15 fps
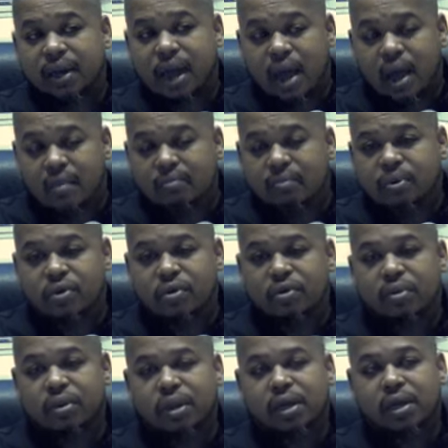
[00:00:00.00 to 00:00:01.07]
humble
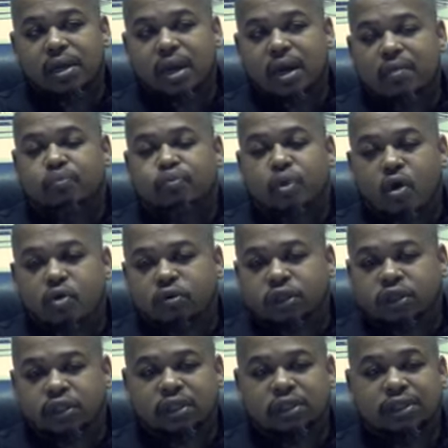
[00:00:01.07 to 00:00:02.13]

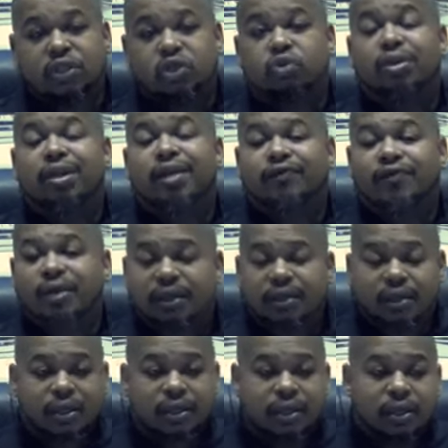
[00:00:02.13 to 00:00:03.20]
approach to living
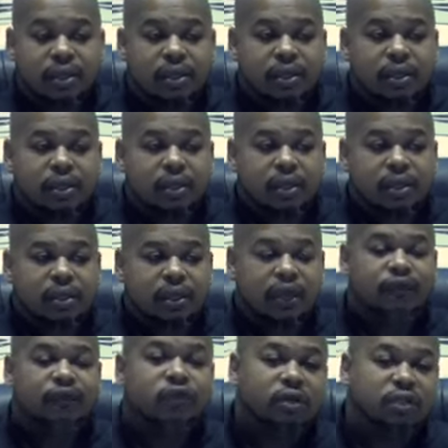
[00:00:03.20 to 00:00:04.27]
than
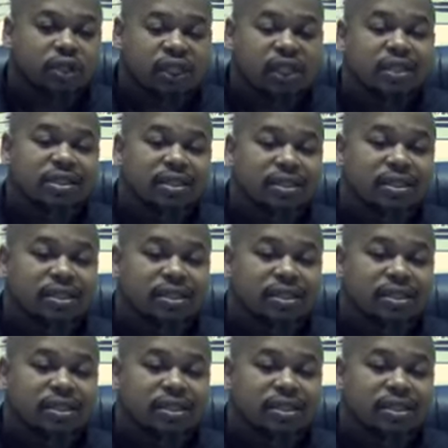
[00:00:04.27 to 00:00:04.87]
for Jesus,